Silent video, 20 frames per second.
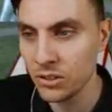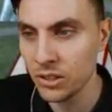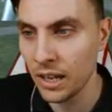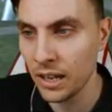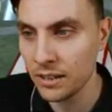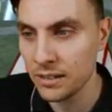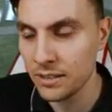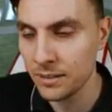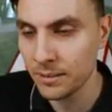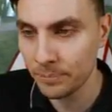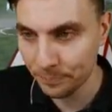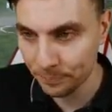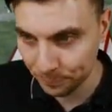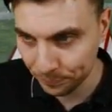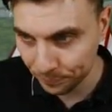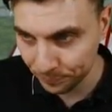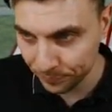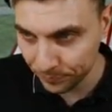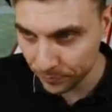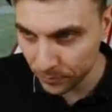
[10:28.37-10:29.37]
yet,
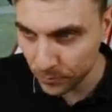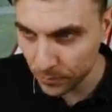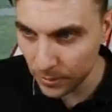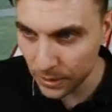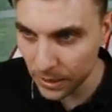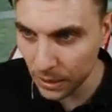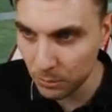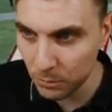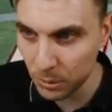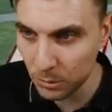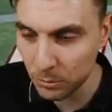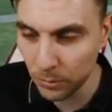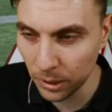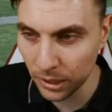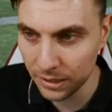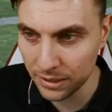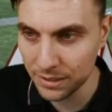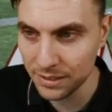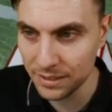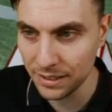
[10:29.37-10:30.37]
we
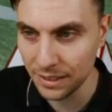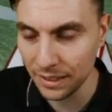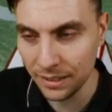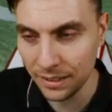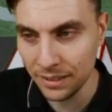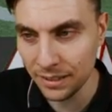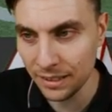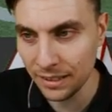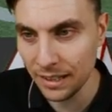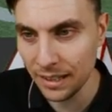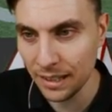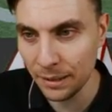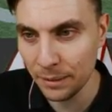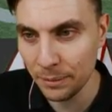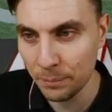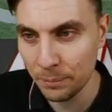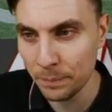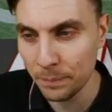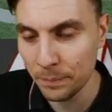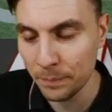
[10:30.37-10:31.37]
might see the...
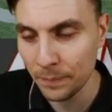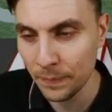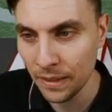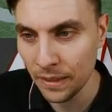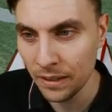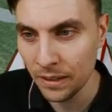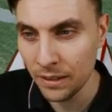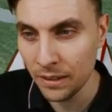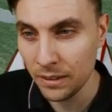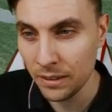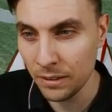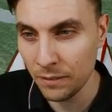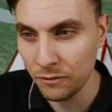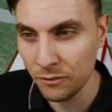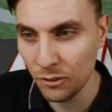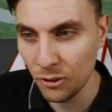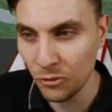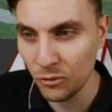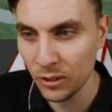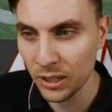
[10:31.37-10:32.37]
Um, the
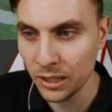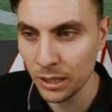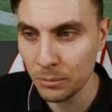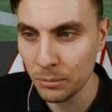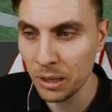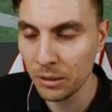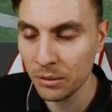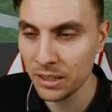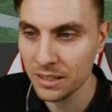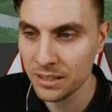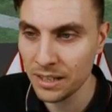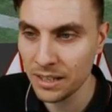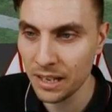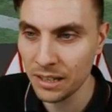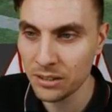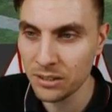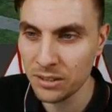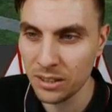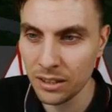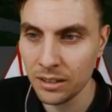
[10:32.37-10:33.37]
forfeit come out this
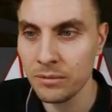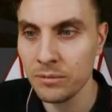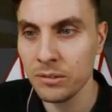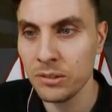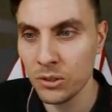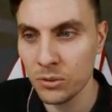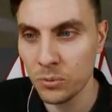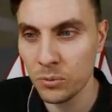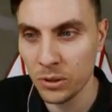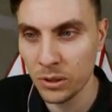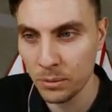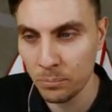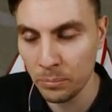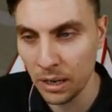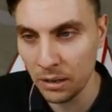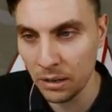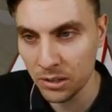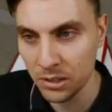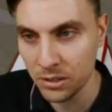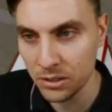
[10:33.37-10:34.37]
next turn just with the
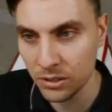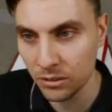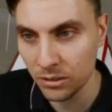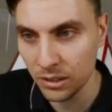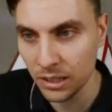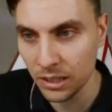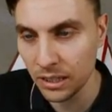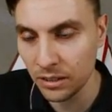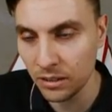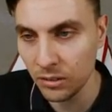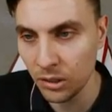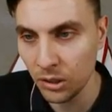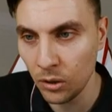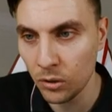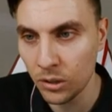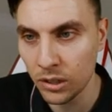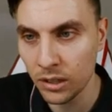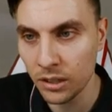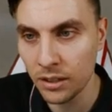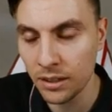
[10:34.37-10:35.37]
perish song kind of
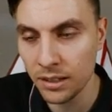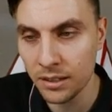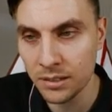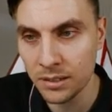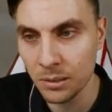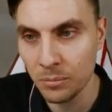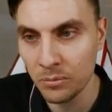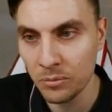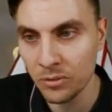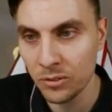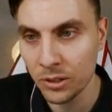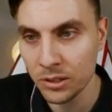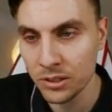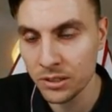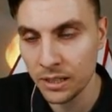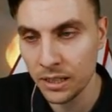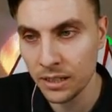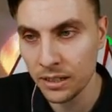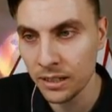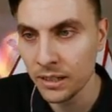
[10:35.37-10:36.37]
locking things up for us
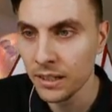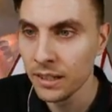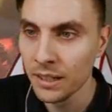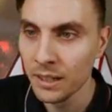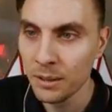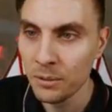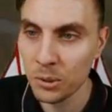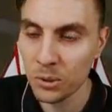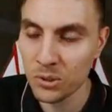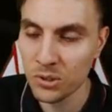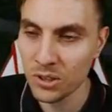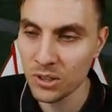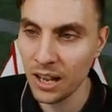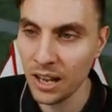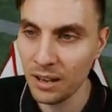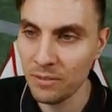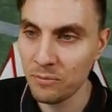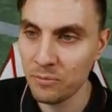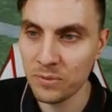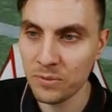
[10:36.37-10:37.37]
here we also
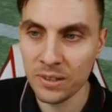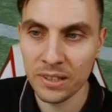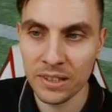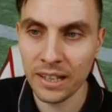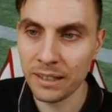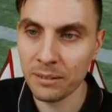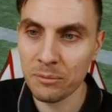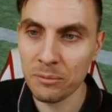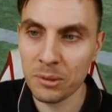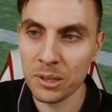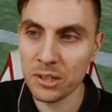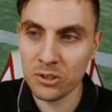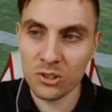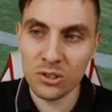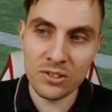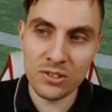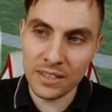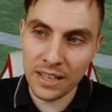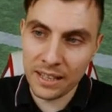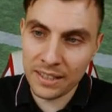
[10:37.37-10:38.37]
have like we could
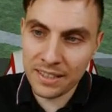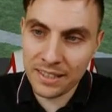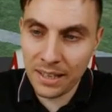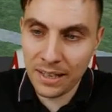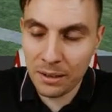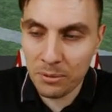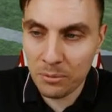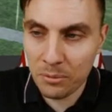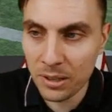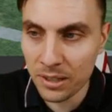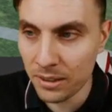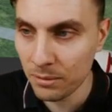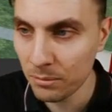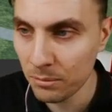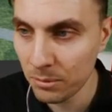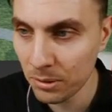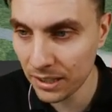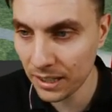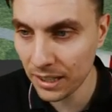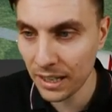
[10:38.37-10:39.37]
just sit here with
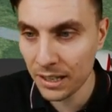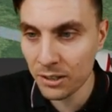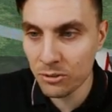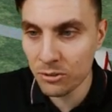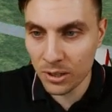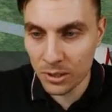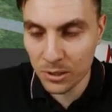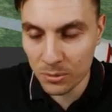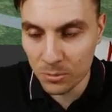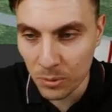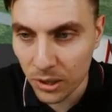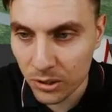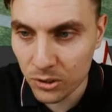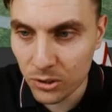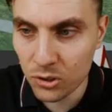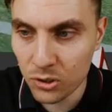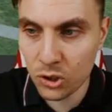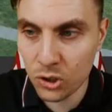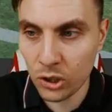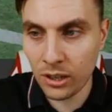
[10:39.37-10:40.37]
with kingdra as well and
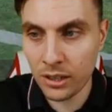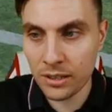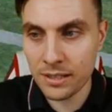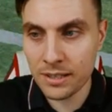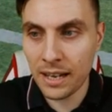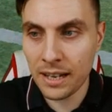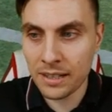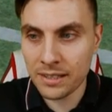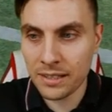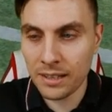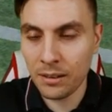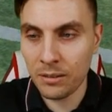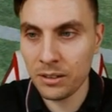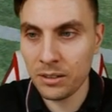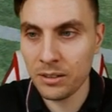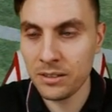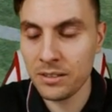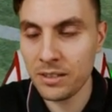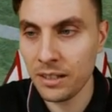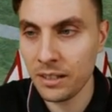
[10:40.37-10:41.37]
just chuck attacks out
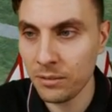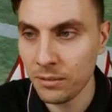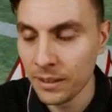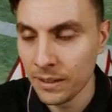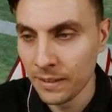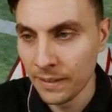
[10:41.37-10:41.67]
until